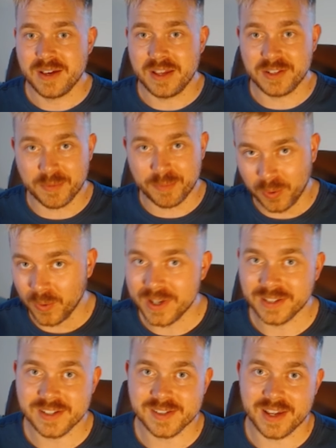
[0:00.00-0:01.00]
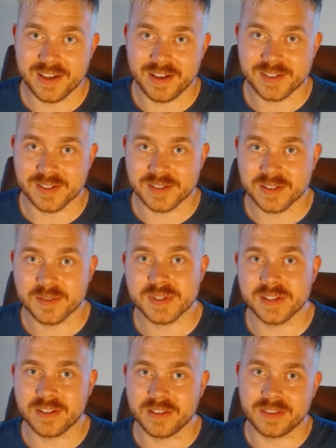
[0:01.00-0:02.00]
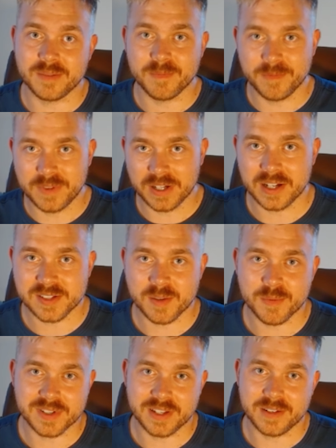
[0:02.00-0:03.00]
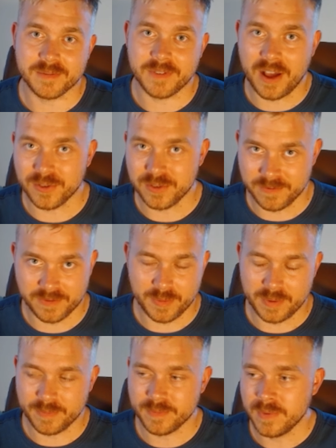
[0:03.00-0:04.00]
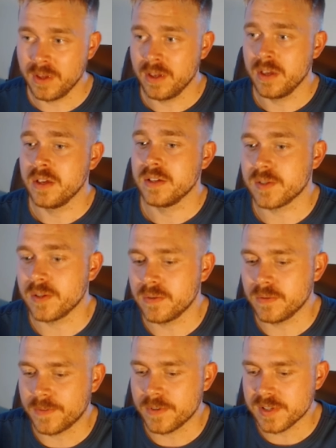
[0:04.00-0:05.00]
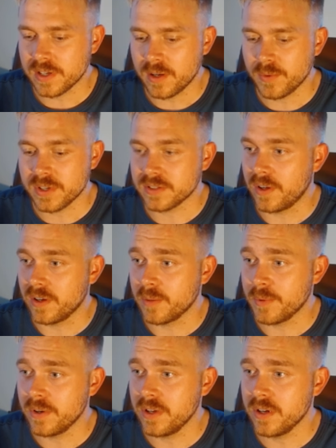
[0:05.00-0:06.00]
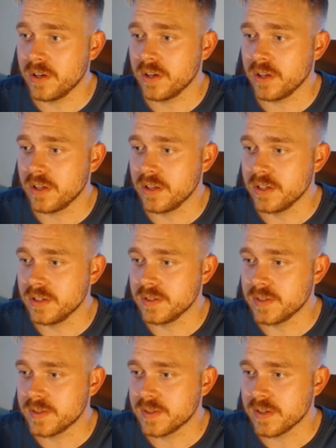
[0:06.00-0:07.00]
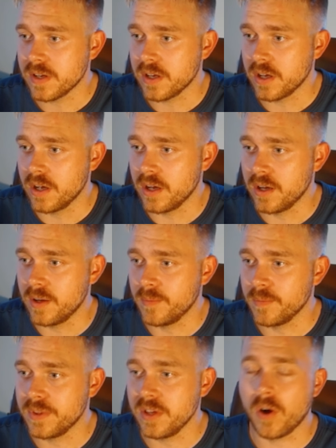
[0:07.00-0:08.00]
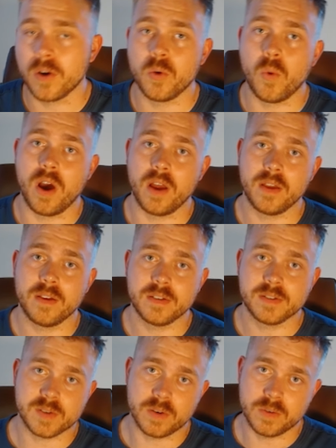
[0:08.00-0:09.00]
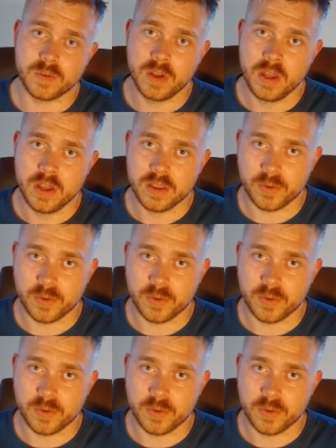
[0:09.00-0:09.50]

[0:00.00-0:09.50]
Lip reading: deploying these AI systems and the customer is getting value from them. So first thing I want to talk about here is the ROI. So the